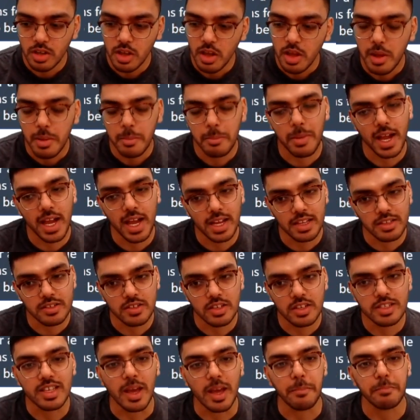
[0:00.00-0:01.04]
My answer
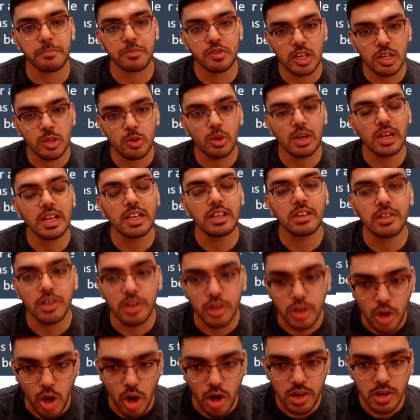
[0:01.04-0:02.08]
is absolutely
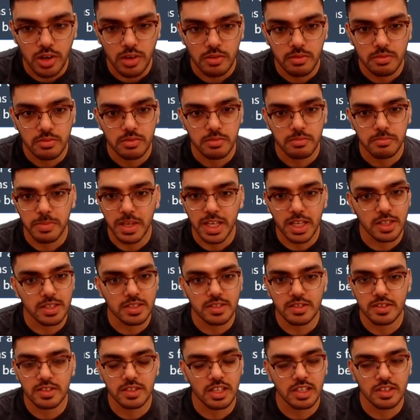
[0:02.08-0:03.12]
not,
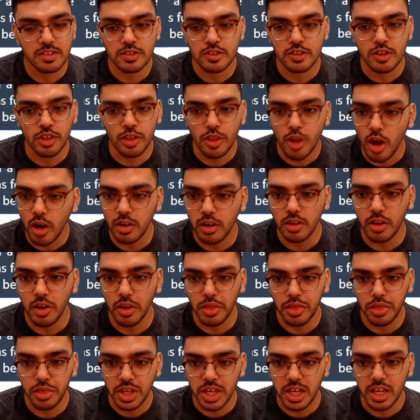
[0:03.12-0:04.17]
because it's not a
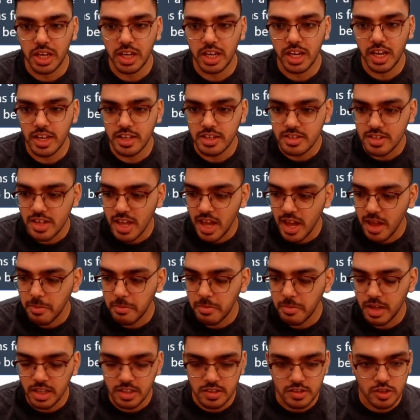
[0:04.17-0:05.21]
theory exam.
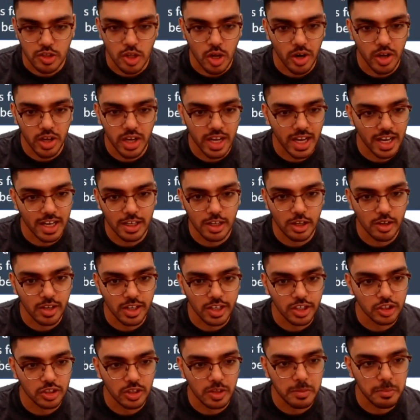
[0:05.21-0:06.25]
It's not a
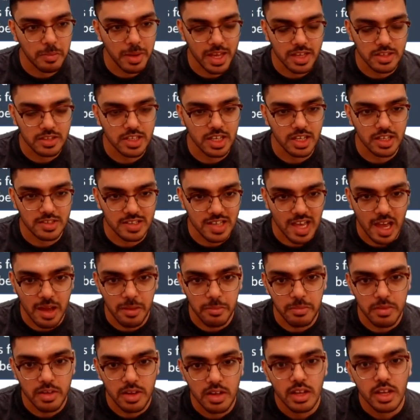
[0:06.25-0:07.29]
calculation-based exam.
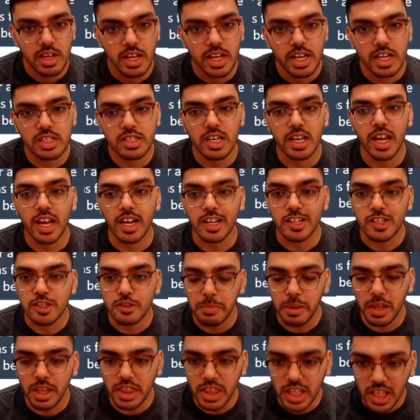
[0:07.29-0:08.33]
It's an
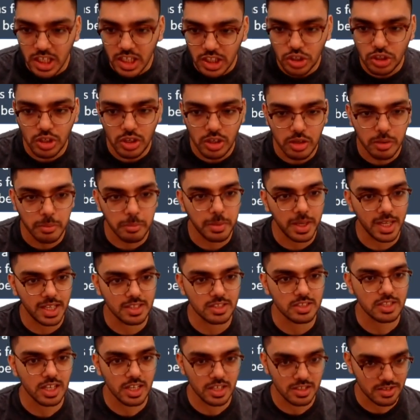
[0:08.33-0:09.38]
explanation-based
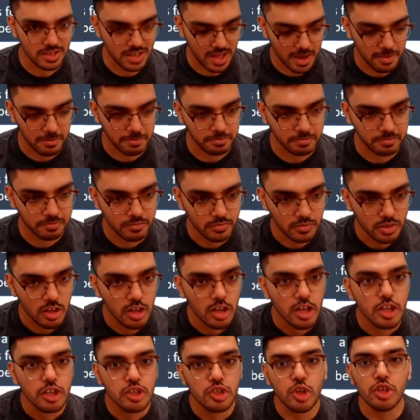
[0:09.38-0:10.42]
exam.
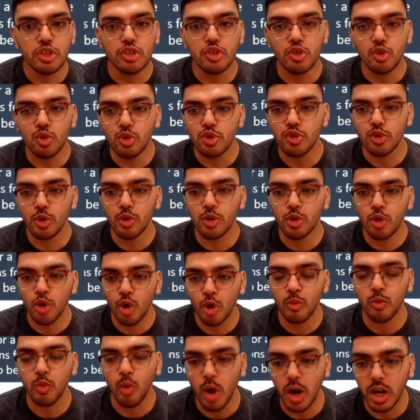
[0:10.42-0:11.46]
So you should know
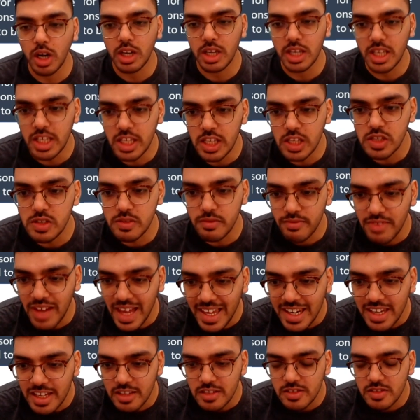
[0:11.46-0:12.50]
what each
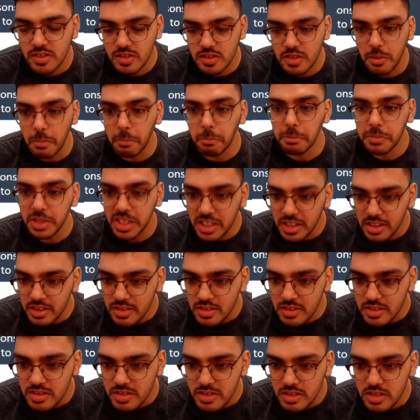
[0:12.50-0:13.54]
variance
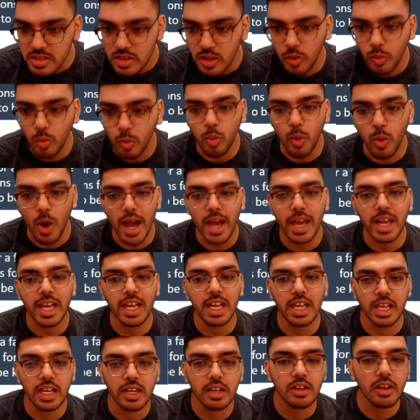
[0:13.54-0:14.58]
means, why
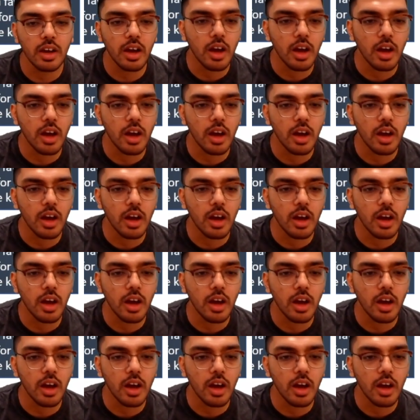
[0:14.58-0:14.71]
it